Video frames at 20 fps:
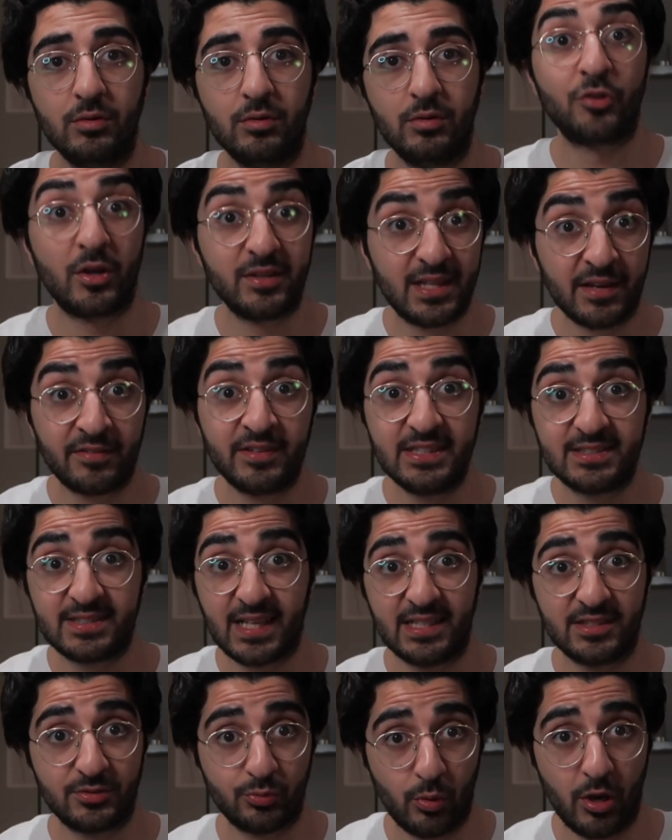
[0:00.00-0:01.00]
So I definitely
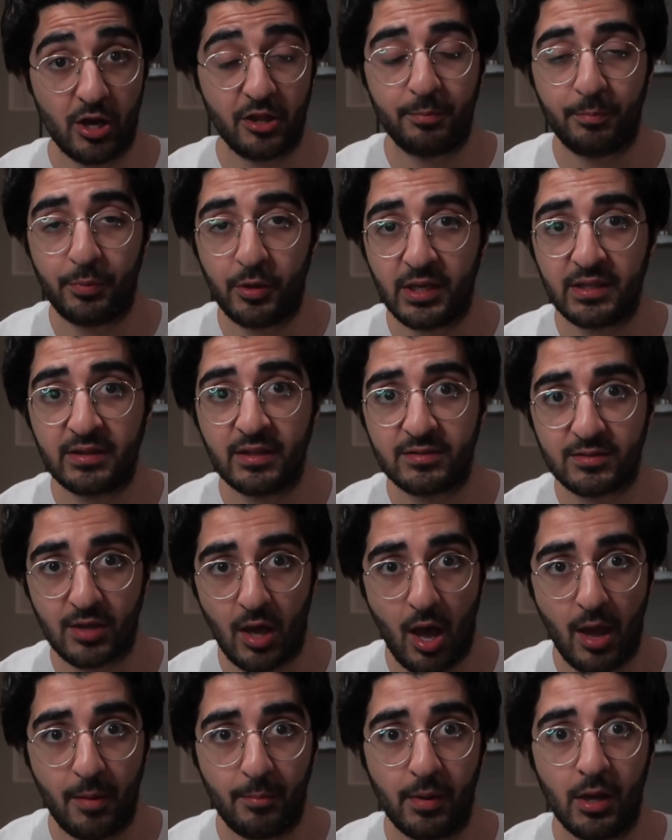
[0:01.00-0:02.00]
say it's worth putting the
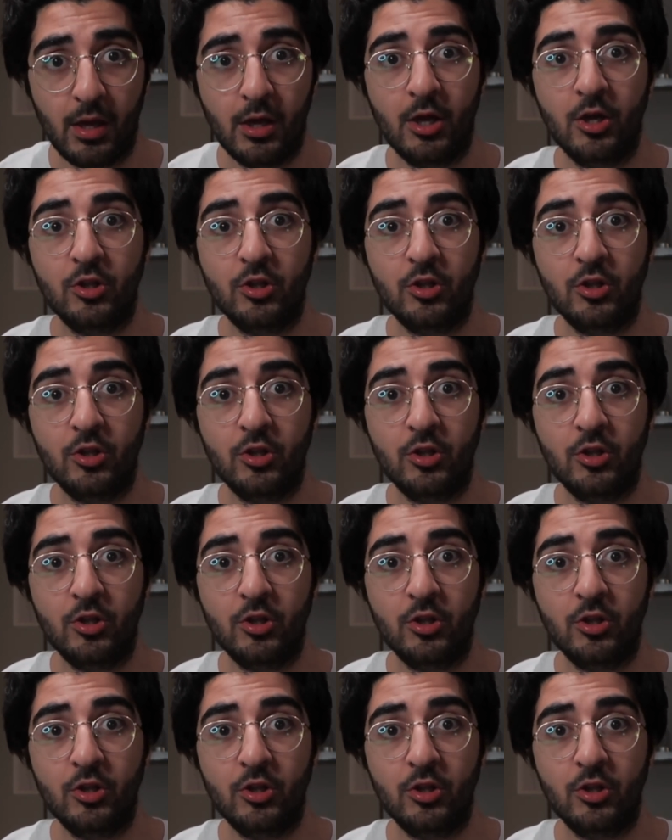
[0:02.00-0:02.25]
time